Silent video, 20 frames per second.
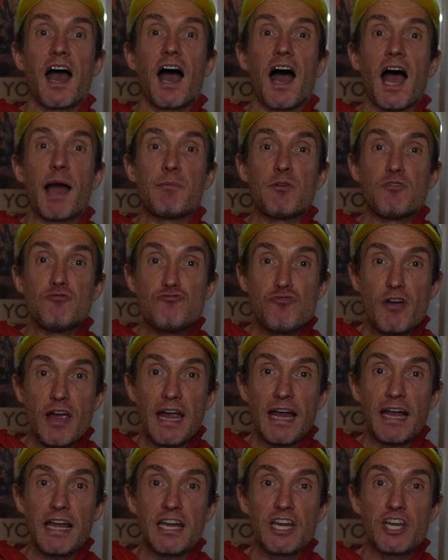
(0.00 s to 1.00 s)
I'd be
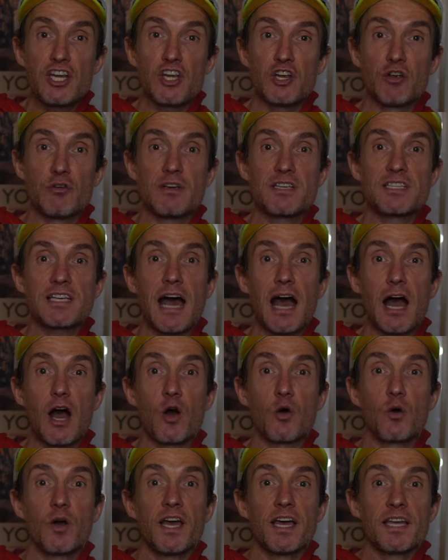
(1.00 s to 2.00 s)
really curious
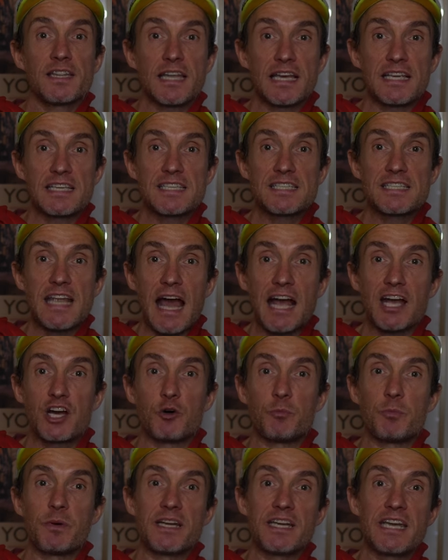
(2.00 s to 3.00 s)
how they stack
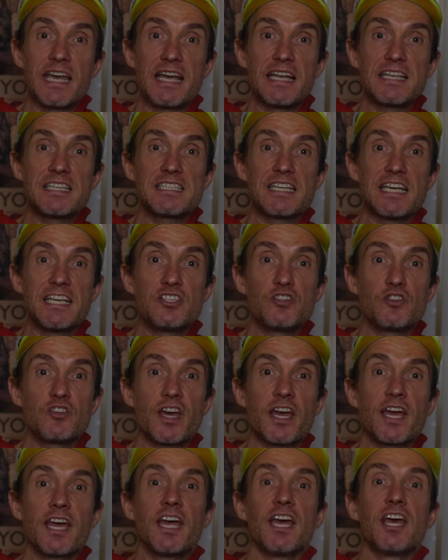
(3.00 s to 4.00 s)
up against each
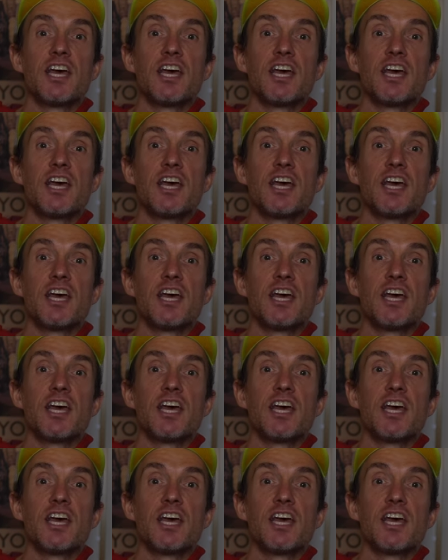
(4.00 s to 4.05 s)
other.